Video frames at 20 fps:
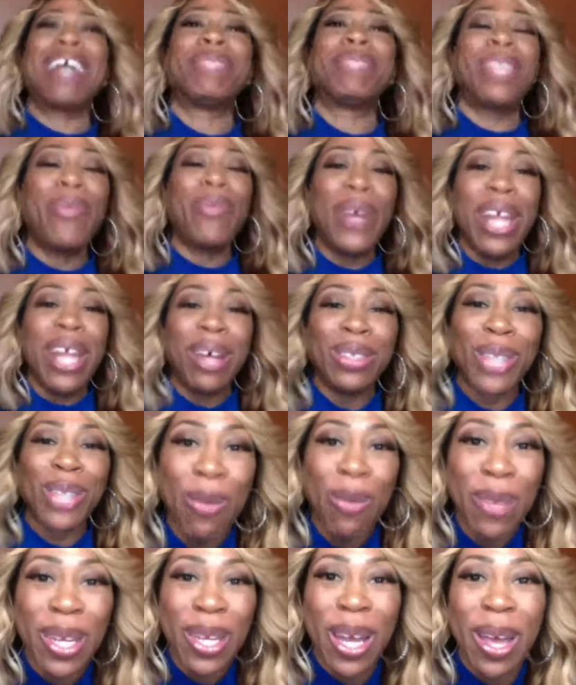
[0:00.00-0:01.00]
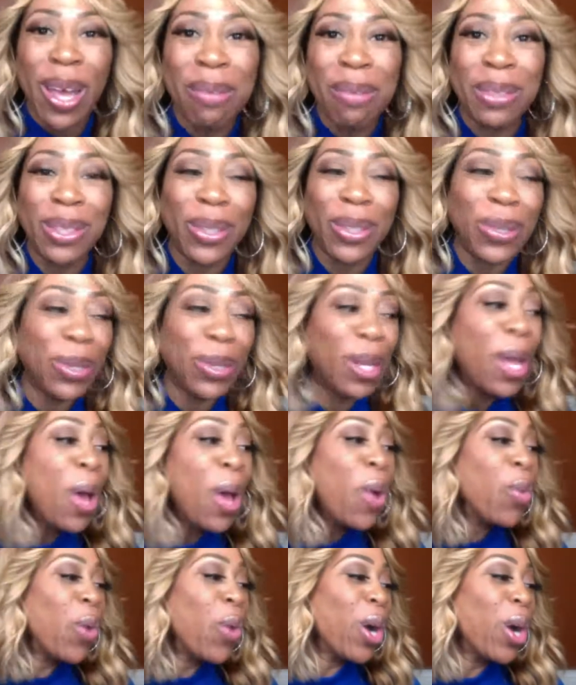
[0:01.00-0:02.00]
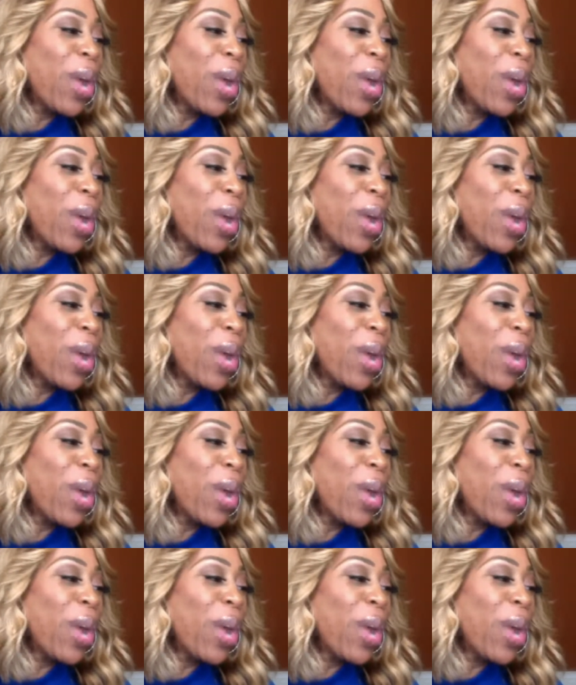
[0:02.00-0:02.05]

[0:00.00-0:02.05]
Someone else told me that it was on. One